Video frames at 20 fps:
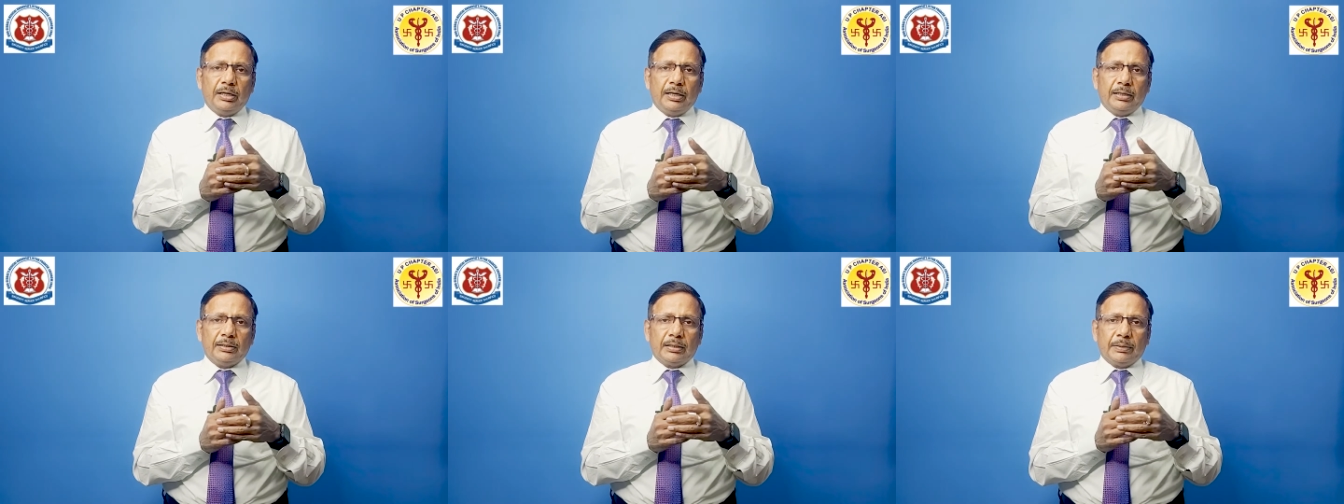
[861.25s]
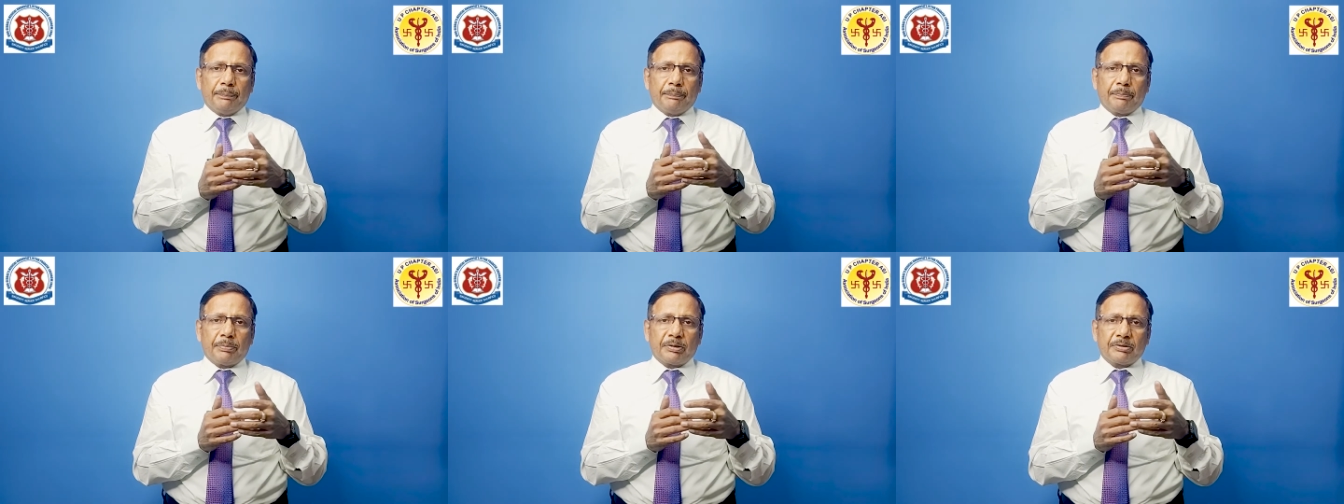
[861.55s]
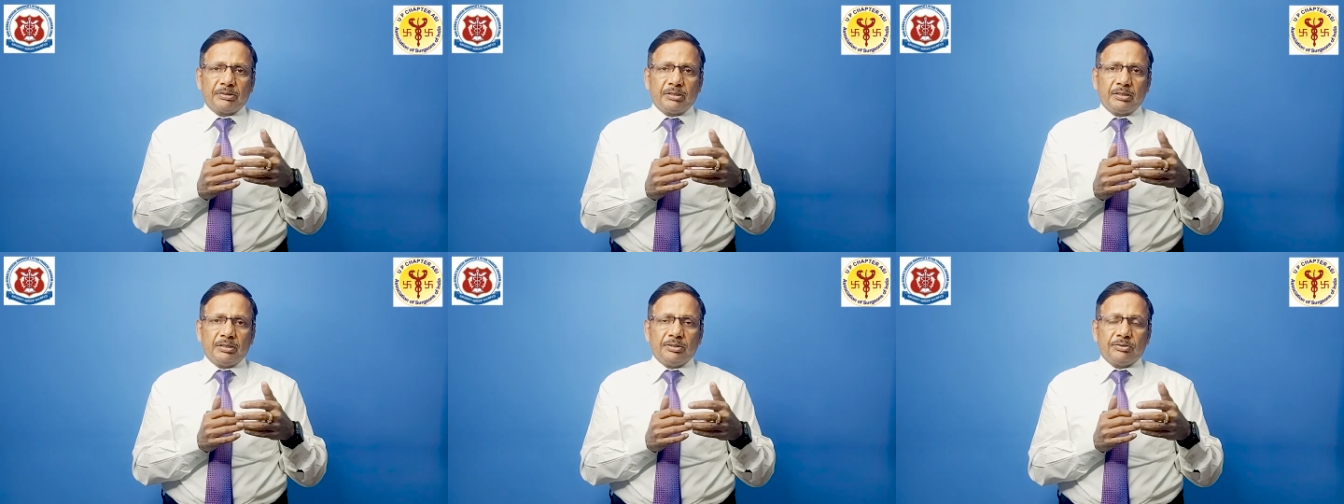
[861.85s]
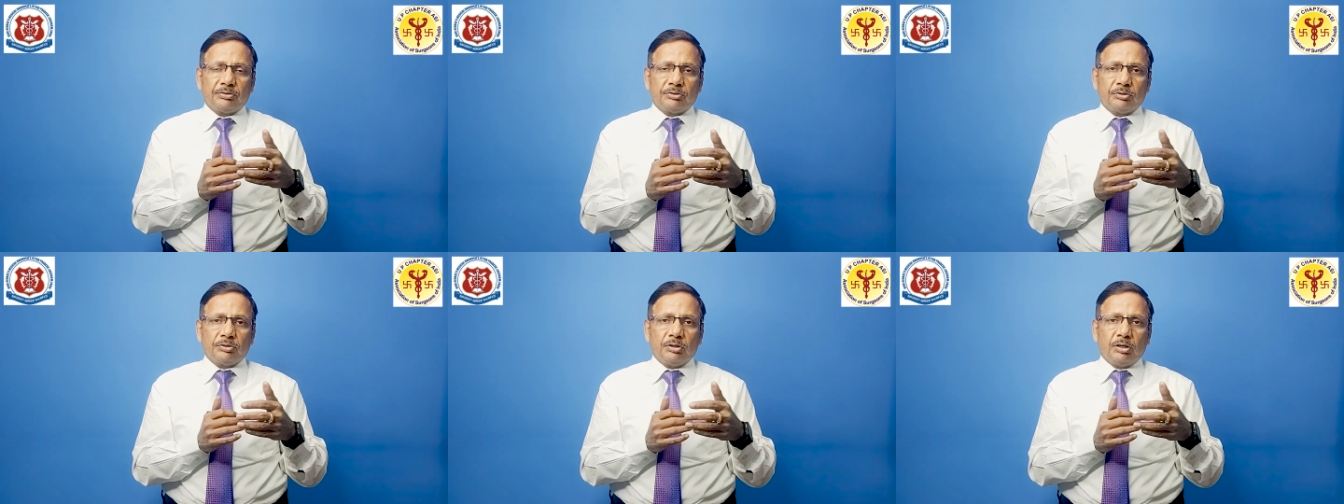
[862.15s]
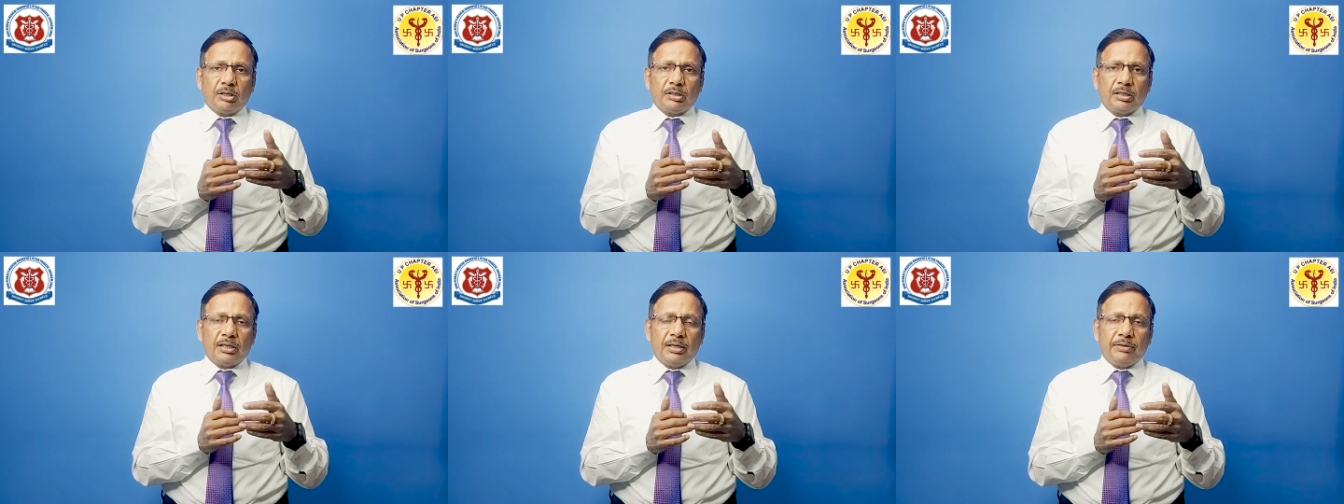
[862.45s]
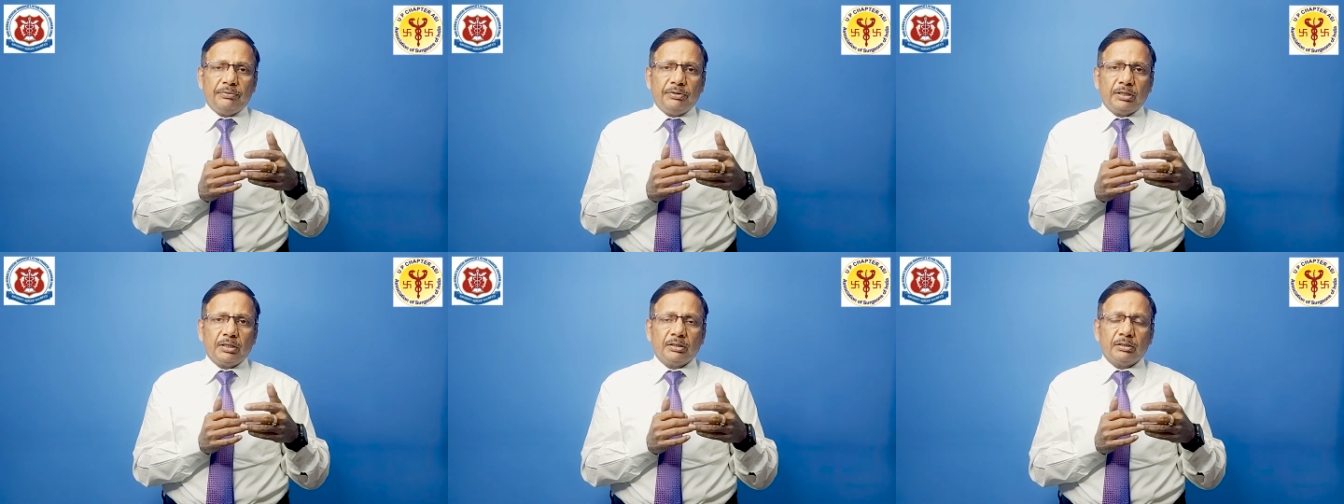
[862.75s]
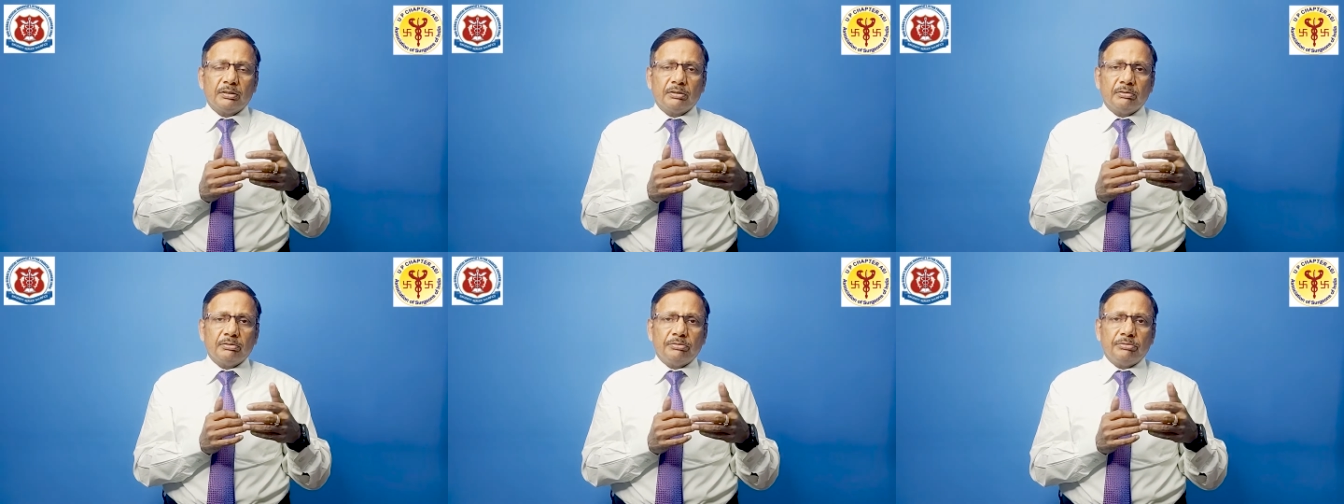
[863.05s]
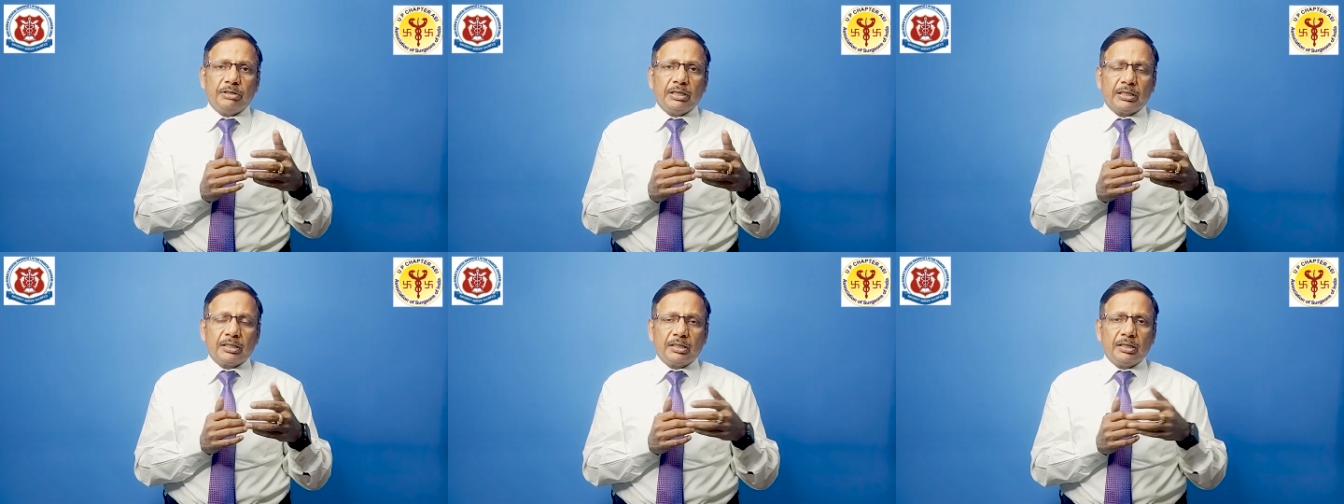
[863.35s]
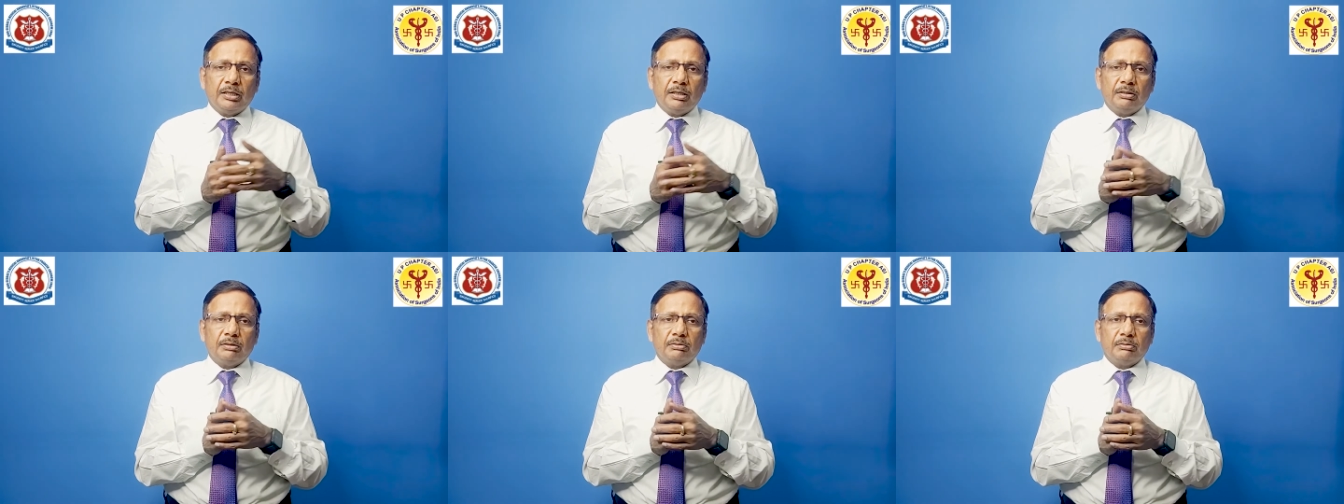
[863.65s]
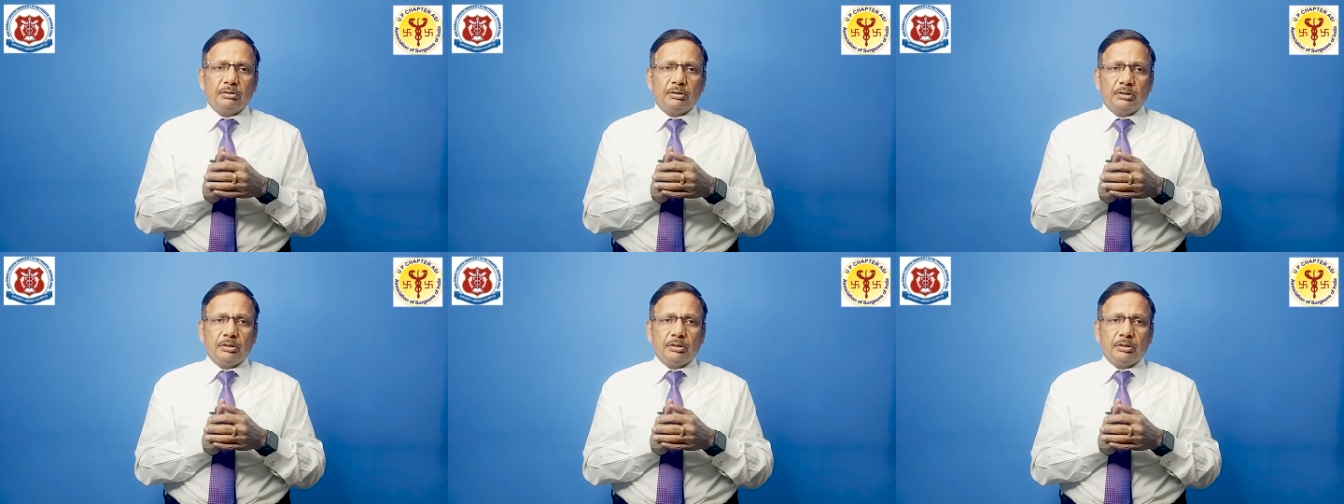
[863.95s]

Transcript: and the person is not having vehicle